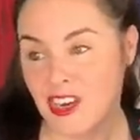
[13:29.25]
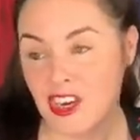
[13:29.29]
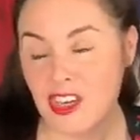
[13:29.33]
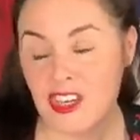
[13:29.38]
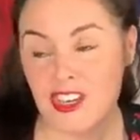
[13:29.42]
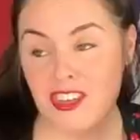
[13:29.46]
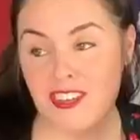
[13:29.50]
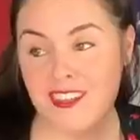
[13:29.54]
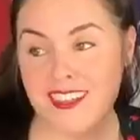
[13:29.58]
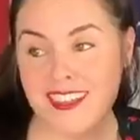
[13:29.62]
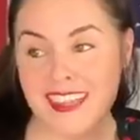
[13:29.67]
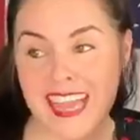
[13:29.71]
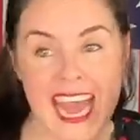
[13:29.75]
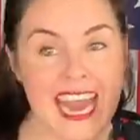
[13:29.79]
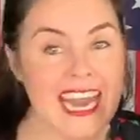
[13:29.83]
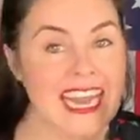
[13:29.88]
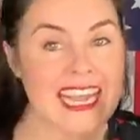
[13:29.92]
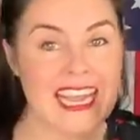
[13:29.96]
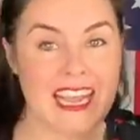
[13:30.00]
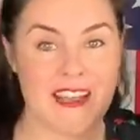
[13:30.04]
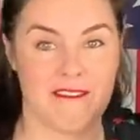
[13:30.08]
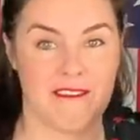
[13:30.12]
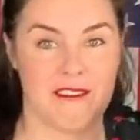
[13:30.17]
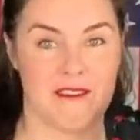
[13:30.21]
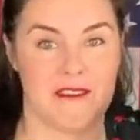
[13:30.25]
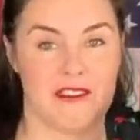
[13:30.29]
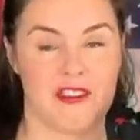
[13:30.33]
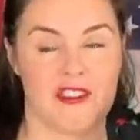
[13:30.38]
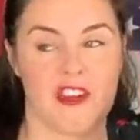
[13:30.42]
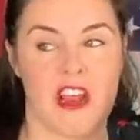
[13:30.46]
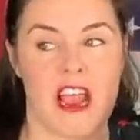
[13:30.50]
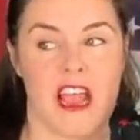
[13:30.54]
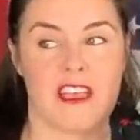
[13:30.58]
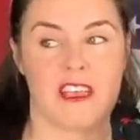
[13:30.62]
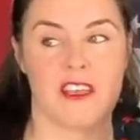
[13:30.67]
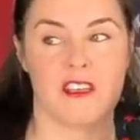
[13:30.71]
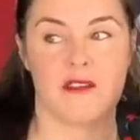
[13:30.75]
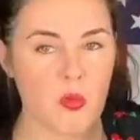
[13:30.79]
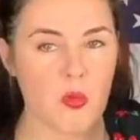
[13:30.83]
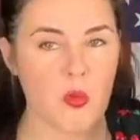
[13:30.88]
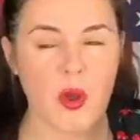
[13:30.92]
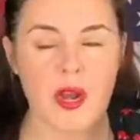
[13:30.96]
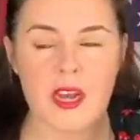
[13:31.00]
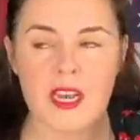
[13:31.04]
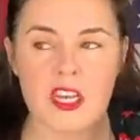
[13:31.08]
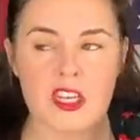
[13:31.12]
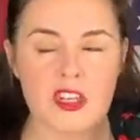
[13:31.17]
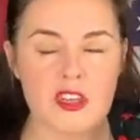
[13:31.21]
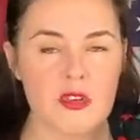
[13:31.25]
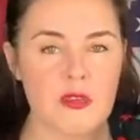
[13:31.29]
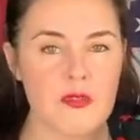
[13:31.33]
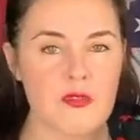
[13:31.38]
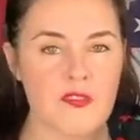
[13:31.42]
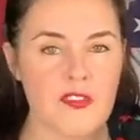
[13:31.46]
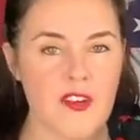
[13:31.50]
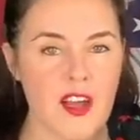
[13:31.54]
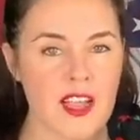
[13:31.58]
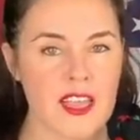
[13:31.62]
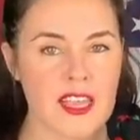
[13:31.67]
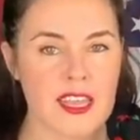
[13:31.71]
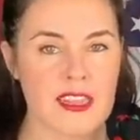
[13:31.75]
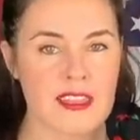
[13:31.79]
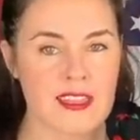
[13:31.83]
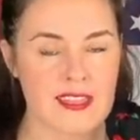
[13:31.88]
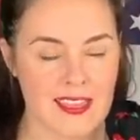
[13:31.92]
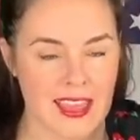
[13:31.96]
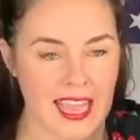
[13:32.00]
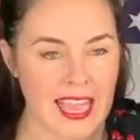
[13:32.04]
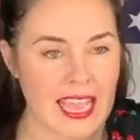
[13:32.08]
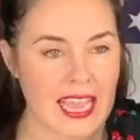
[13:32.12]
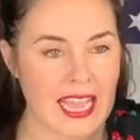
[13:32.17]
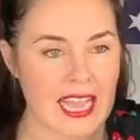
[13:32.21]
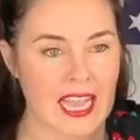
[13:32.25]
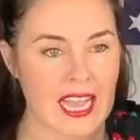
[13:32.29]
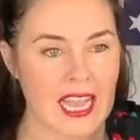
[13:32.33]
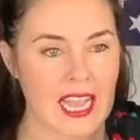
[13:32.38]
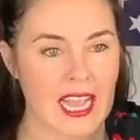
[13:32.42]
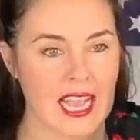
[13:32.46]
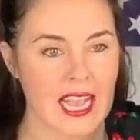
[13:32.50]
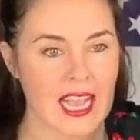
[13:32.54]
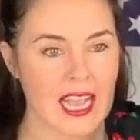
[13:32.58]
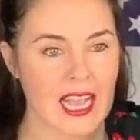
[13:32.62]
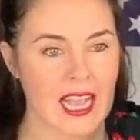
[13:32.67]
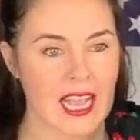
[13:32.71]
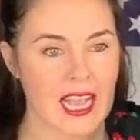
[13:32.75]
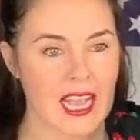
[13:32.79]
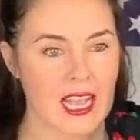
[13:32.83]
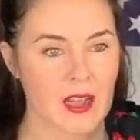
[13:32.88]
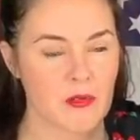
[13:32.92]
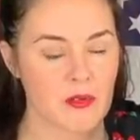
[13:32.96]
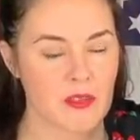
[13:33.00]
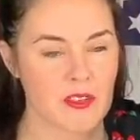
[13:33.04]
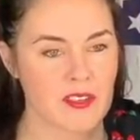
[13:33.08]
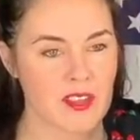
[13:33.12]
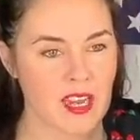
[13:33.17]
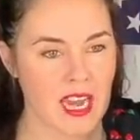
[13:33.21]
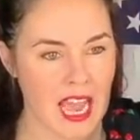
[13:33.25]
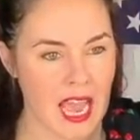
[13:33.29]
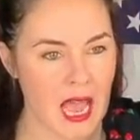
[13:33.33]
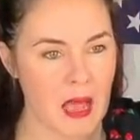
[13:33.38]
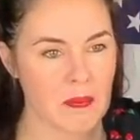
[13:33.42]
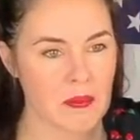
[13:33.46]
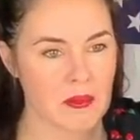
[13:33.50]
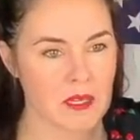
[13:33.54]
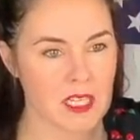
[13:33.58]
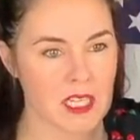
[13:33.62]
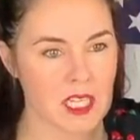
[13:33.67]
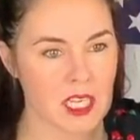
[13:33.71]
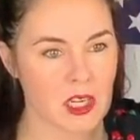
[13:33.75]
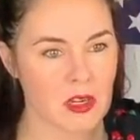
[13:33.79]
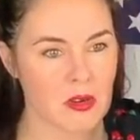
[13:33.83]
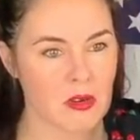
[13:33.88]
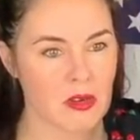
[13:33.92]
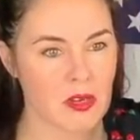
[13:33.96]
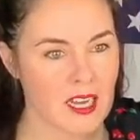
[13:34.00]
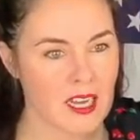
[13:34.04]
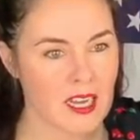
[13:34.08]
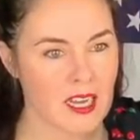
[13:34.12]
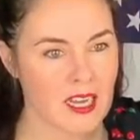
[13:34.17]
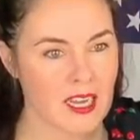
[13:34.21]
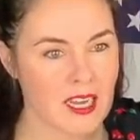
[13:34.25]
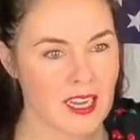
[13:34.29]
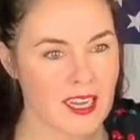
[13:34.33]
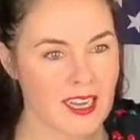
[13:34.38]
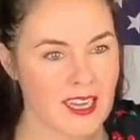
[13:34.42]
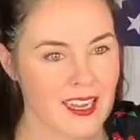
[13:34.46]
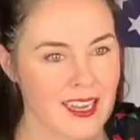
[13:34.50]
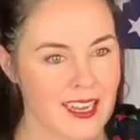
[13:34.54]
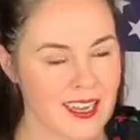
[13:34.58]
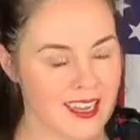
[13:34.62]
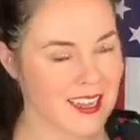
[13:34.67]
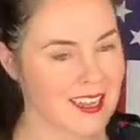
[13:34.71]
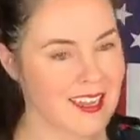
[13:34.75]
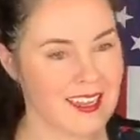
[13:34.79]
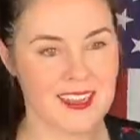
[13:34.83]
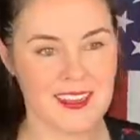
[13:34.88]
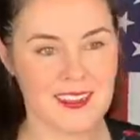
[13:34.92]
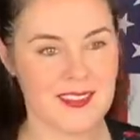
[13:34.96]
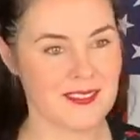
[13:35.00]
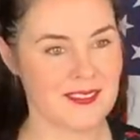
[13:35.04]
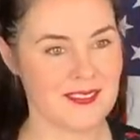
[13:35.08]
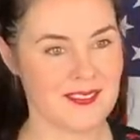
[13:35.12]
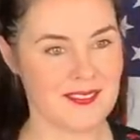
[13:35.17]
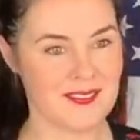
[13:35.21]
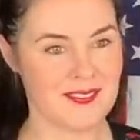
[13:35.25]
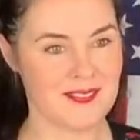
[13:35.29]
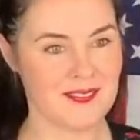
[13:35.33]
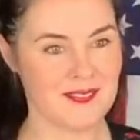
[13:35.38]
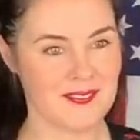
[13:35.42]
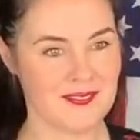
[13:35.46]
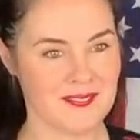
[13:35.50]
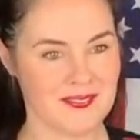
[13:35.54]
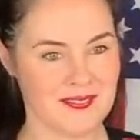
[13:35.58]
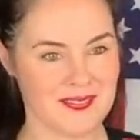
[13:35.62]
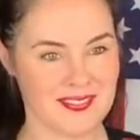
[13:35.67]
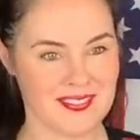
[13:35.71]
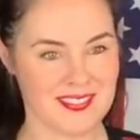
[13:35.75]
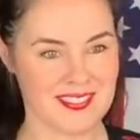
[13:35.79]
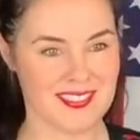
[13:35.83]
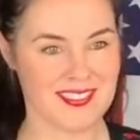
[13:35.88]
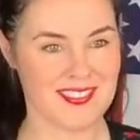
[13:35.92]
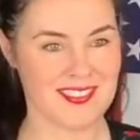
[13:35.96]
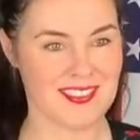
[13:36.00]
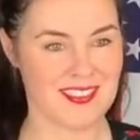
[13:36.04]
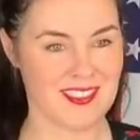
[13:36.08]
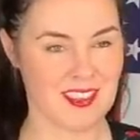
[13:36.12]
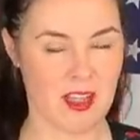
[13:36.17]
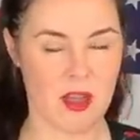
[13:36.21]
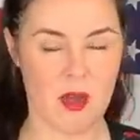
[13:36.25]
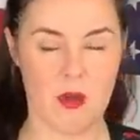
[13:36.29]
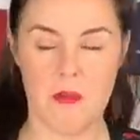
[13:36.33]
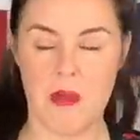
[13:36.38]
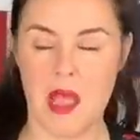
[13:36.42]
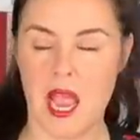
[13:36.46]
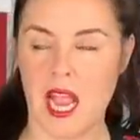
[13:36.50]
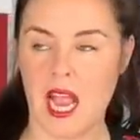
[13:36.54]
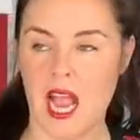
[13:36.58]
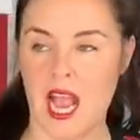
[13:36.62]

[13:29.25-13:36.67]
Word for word: you're just letting everyone track you. What did you fucking think? was going to happen to you. That's like that realtor who got arrested too. Oh my